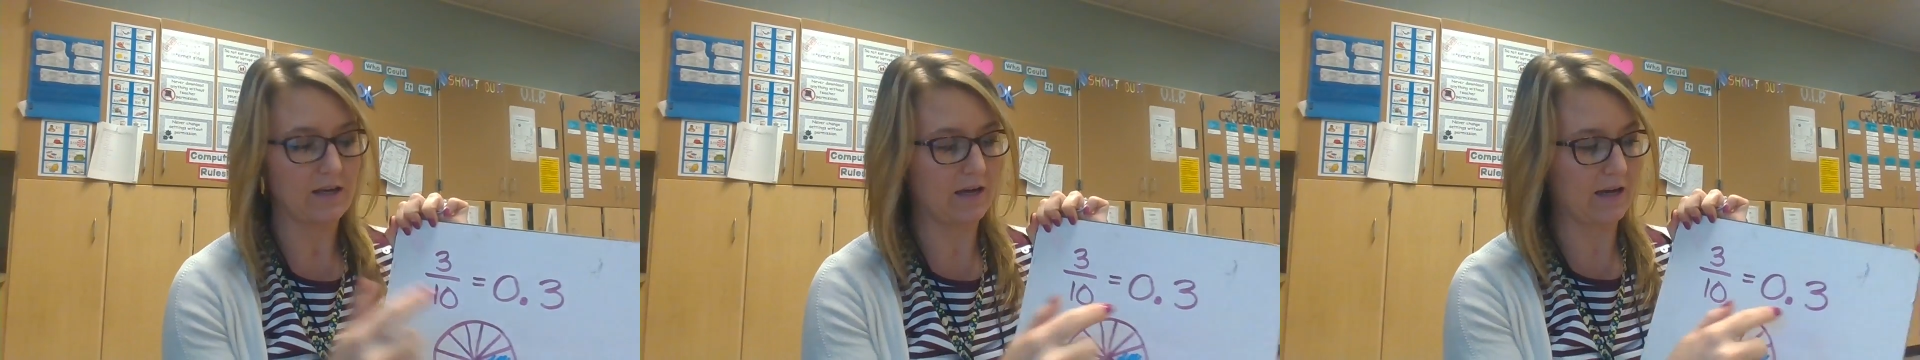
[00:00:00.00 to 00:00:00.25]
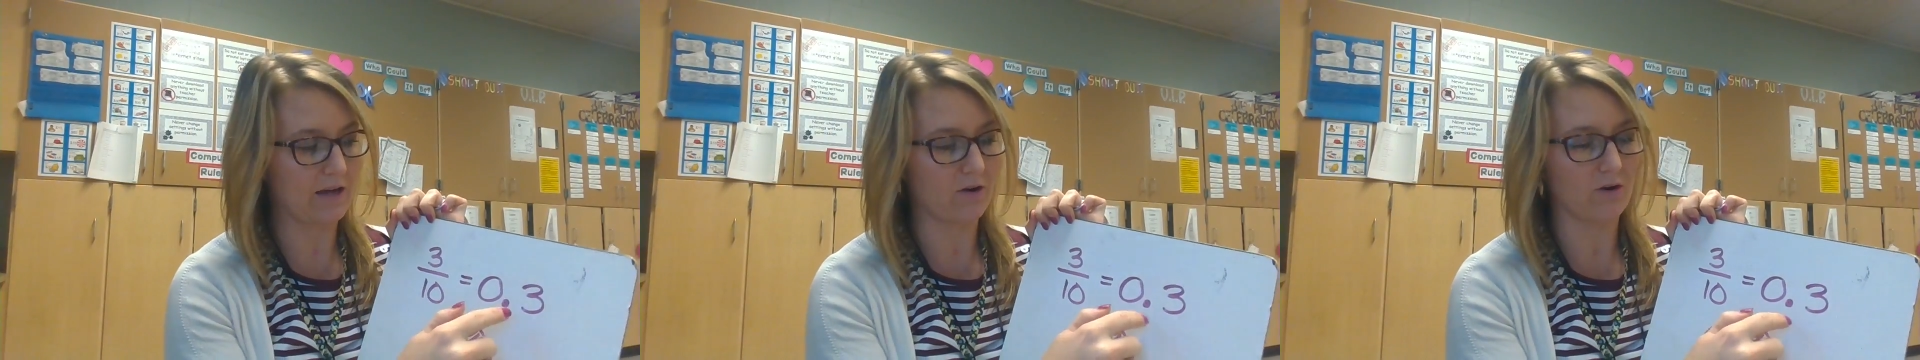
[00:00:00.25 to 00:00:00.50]

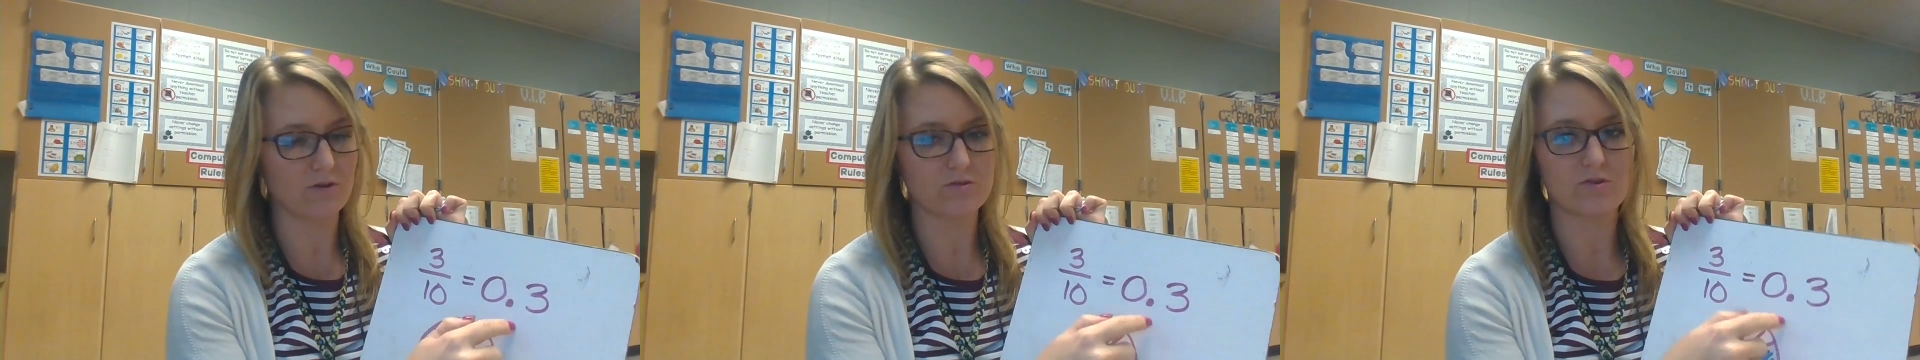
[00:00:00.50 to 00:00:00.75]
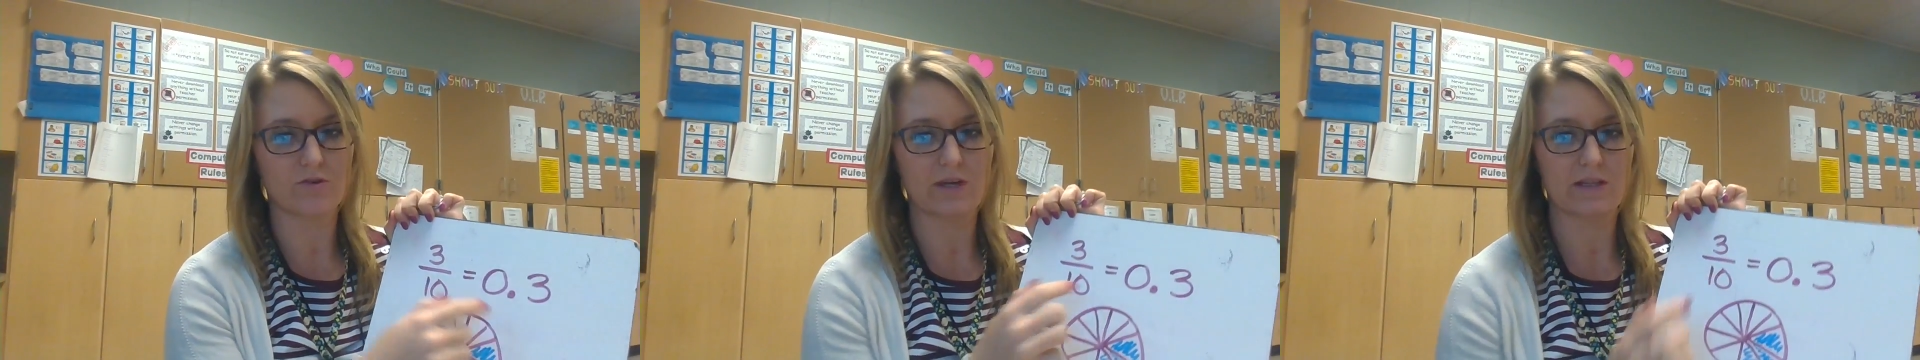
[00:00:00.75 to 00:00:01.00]
I could
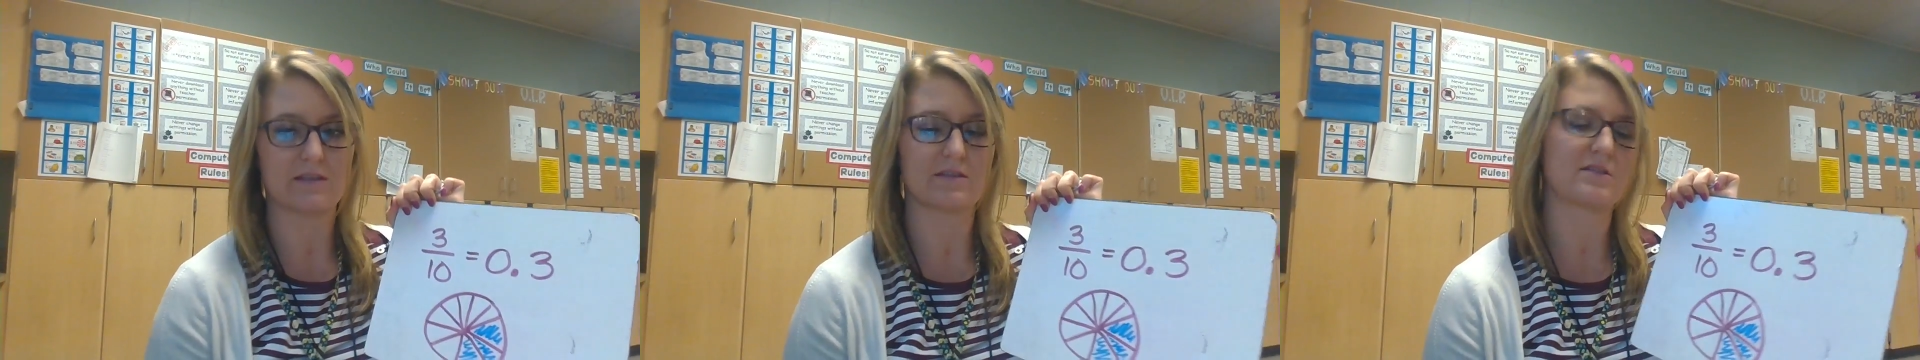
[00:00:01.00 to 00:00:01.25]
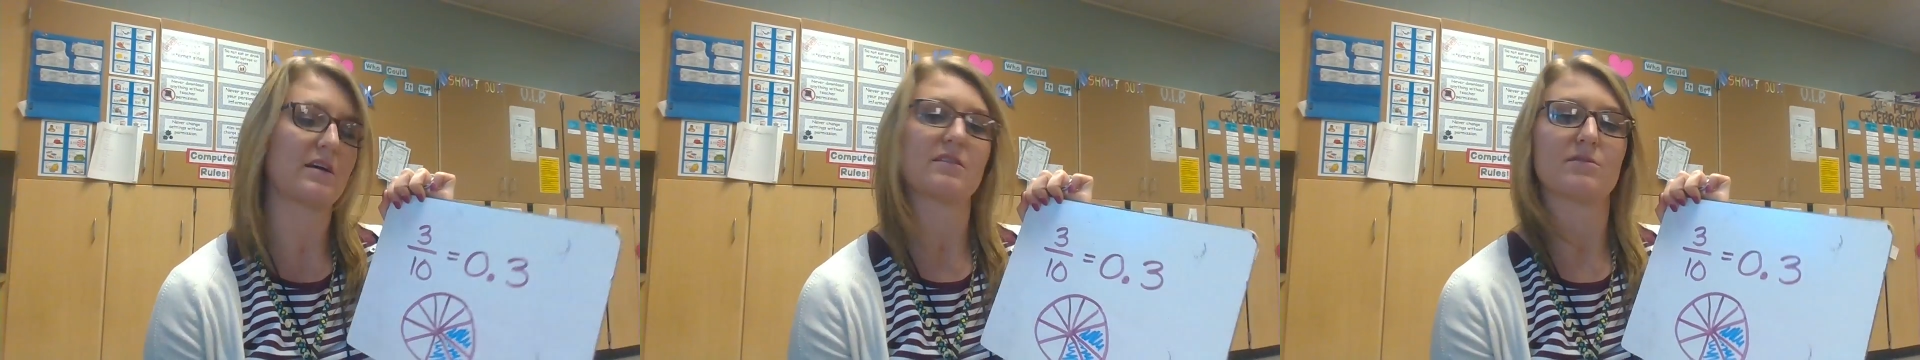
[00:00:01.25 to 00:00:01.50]
also get
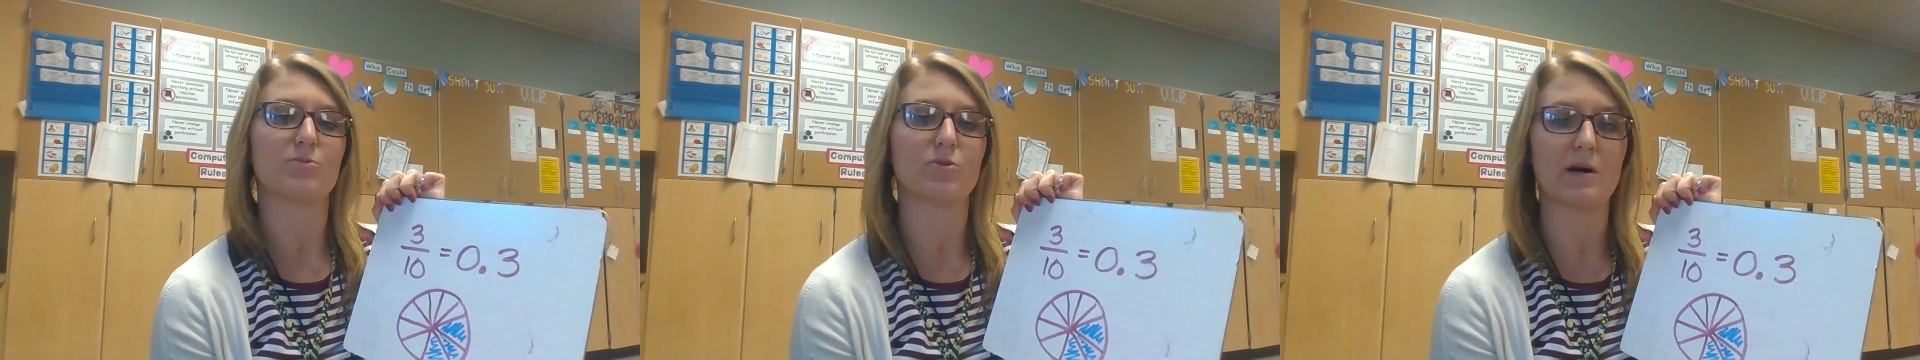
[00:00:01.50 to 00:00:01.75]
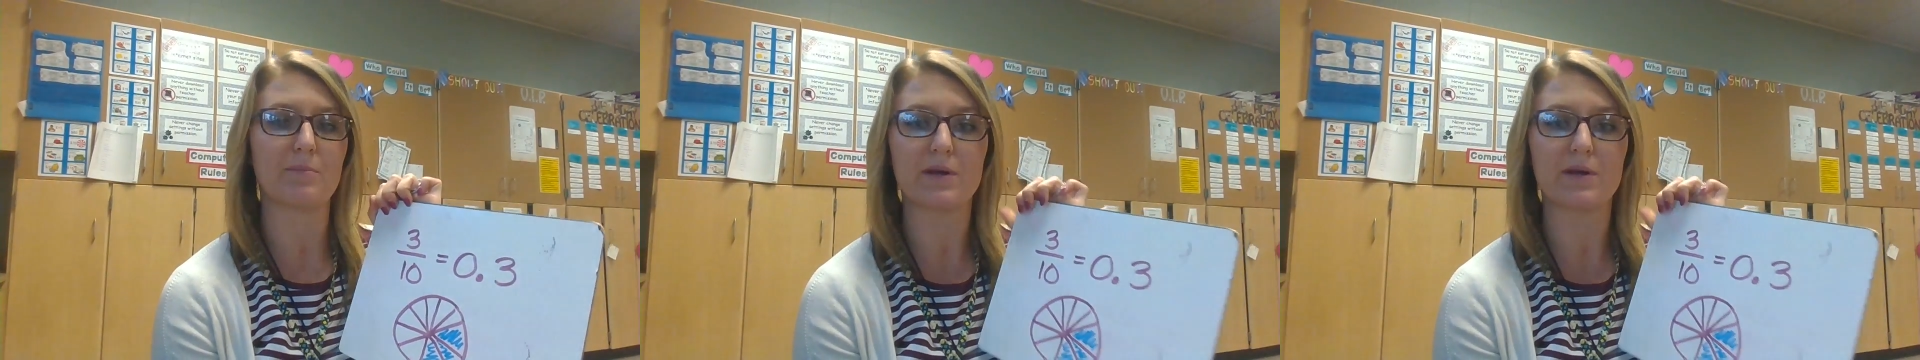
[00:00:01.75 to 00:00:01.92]
this decimal out,